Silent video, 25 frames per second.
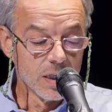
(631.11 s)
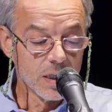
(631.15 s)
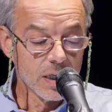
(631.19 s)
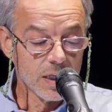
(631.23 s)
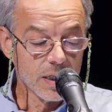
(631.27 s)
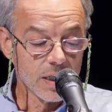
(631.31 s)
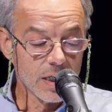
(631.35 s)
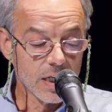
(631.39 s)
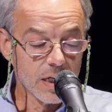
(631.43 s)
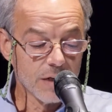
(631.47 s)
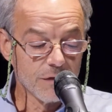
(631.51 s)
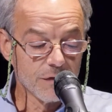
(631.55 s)

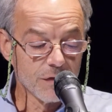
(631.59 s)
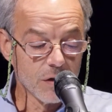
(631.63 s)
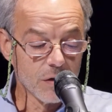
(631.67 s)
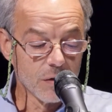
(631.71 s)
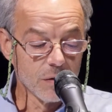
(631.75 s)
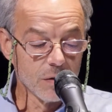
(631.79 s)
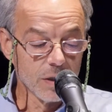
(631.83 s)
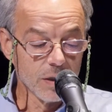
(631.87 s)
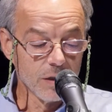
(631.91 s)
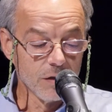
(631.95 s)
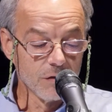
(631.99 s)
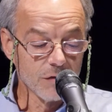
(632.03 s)
I have
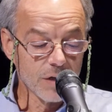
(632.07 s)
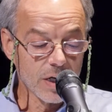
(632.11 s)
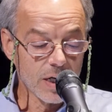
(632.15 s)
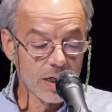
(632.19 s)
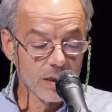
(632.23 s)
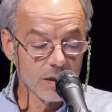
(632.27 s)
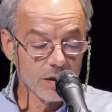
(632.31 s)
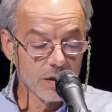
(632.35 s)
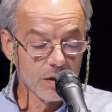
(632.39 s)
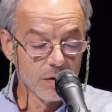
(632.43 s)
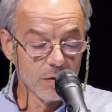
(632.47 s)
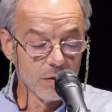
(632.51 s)
only
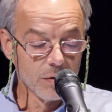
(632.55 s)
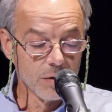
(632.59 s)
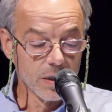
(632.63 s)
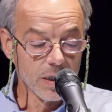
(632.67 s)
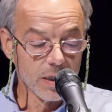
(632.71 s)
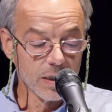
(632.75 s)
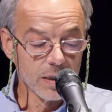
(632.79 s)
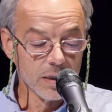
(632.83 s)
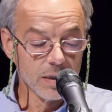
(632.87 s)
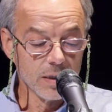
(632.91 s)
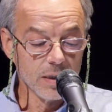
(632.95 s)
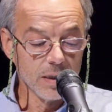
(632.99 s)
gratitude
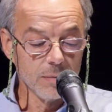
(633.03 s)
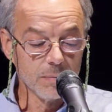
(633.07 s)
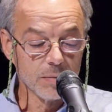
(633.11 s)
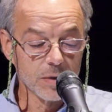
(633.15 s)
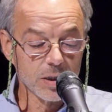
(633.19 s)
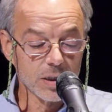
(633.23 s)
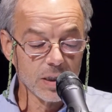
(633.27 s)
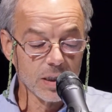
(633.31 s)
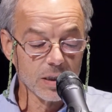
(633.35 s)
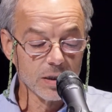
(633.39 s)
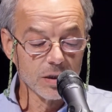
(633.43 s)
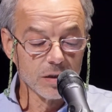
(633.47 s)
and a deep
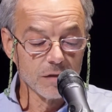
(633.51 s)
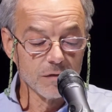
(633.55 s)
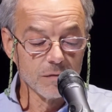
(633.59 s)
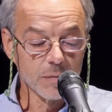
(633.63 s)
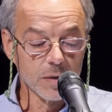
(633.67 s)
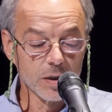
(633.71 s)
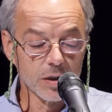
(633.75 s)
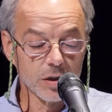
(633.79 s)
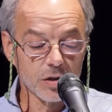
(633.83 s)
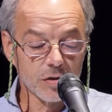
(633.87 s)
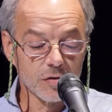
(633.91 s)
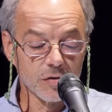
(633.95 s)
sense of
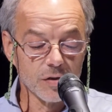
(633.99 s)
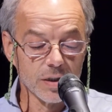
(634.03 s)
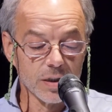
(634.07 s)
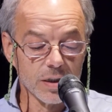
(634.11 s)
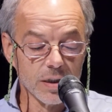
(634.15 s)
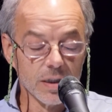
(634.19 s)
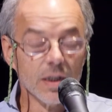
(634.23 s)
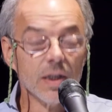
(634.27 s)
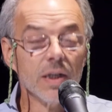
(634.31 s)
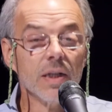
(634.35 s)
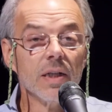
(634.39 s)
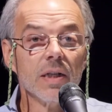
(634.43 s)

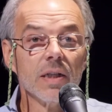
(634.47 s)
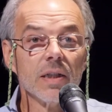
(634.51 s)
mystery